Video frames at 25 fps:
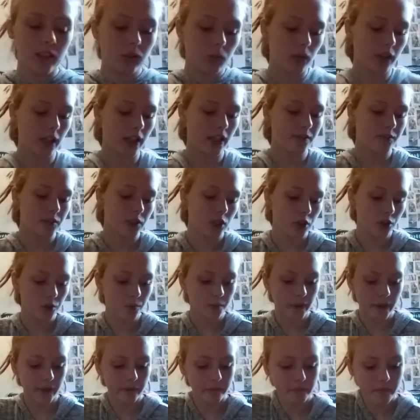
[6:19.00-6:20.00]
Well, I have
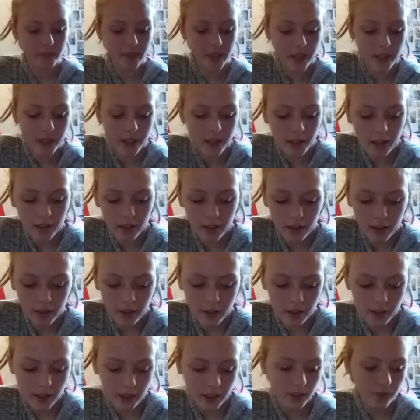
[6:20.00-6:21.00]
two, but
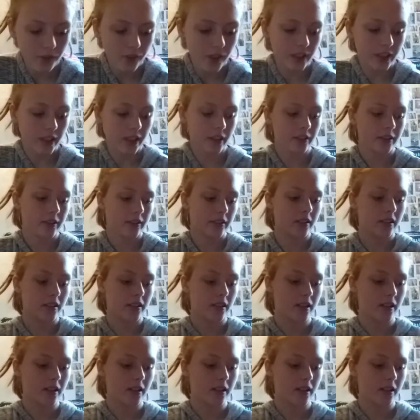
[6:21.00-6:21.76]
I gotta find the other.